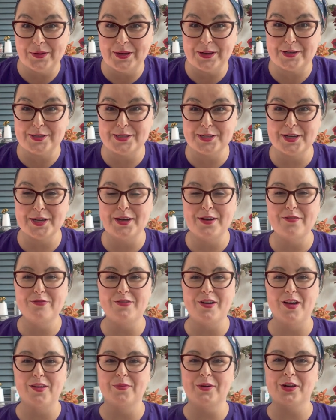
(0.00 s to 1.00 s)
years ago
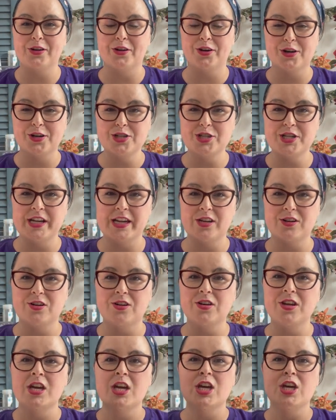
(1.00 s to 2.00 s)
following her
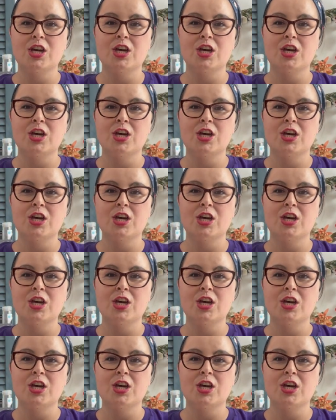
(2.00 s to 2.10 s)
channel.